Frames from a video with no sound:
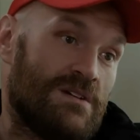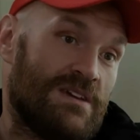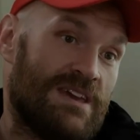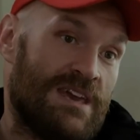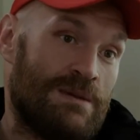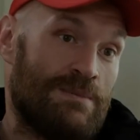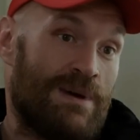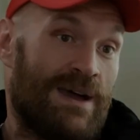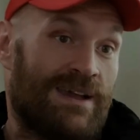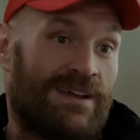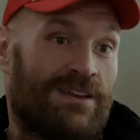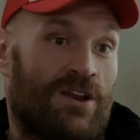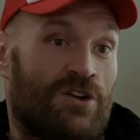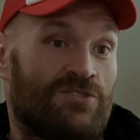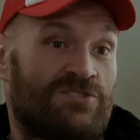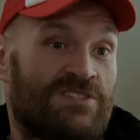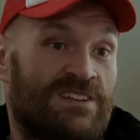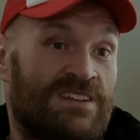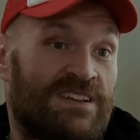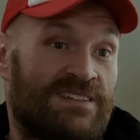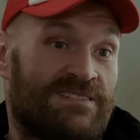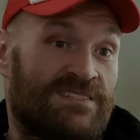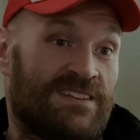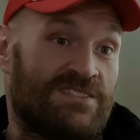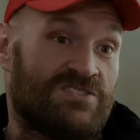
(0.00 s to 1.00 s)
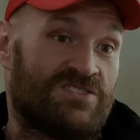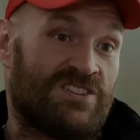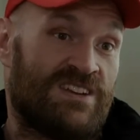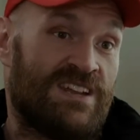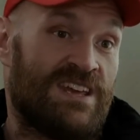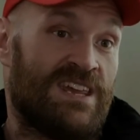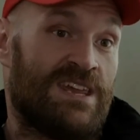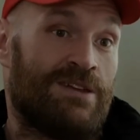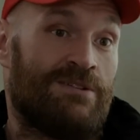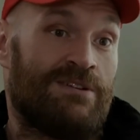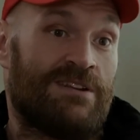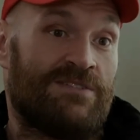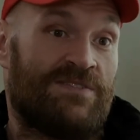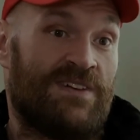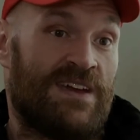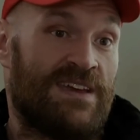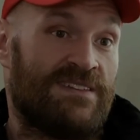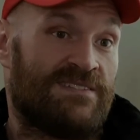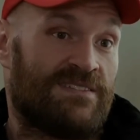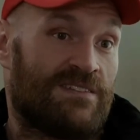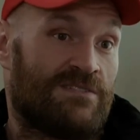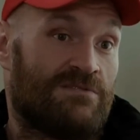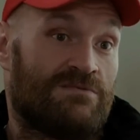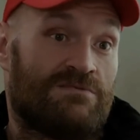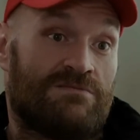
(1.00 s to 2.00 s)
He might close the distance and hit you in the
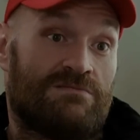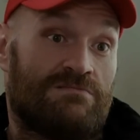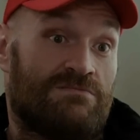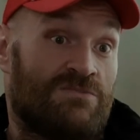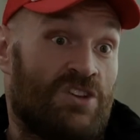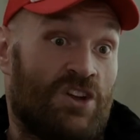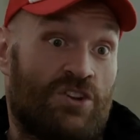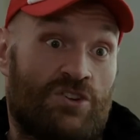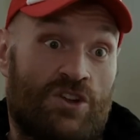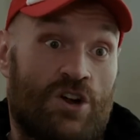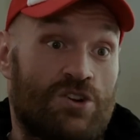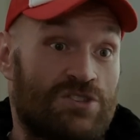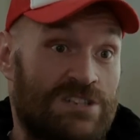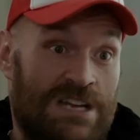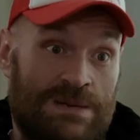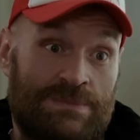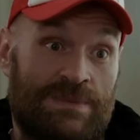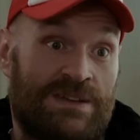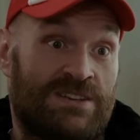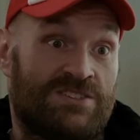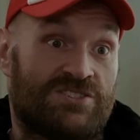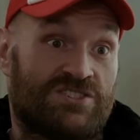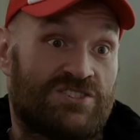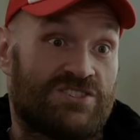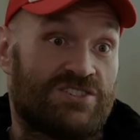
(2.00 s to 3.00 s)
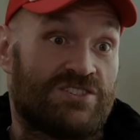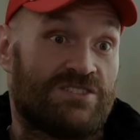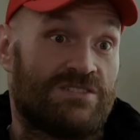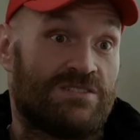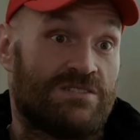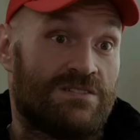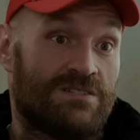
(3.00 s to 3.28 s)
face and do no damage,